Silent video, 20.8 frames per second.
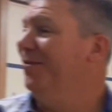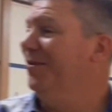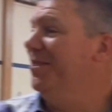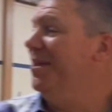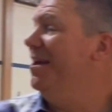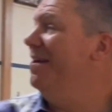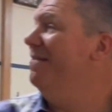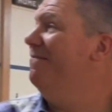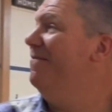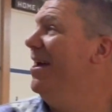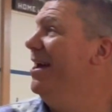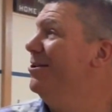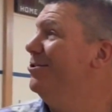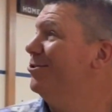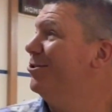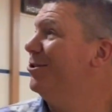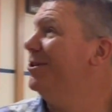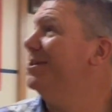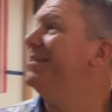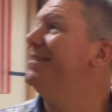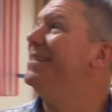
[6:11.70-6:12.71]
the
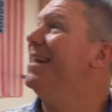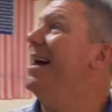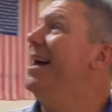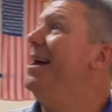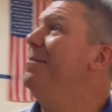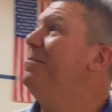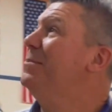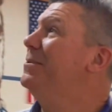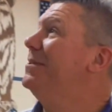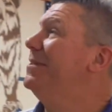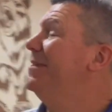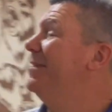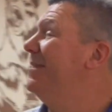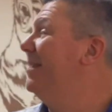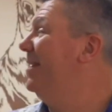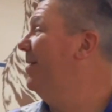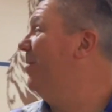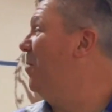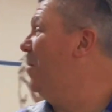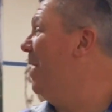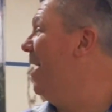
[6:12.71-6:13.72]
adventurous types,
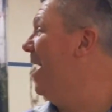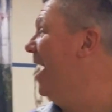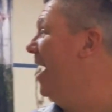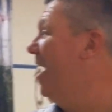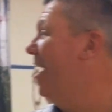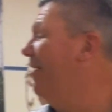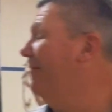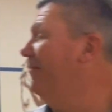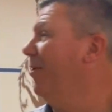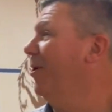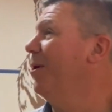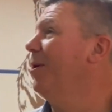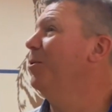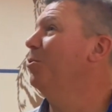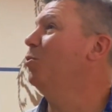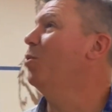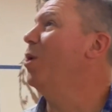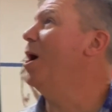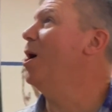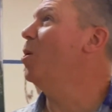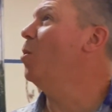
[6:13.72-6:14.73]
we have our
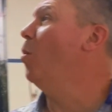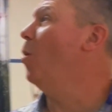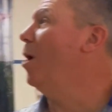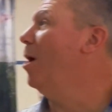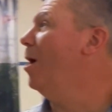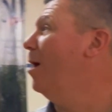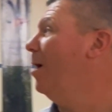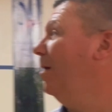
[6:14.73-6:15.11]
rock wall.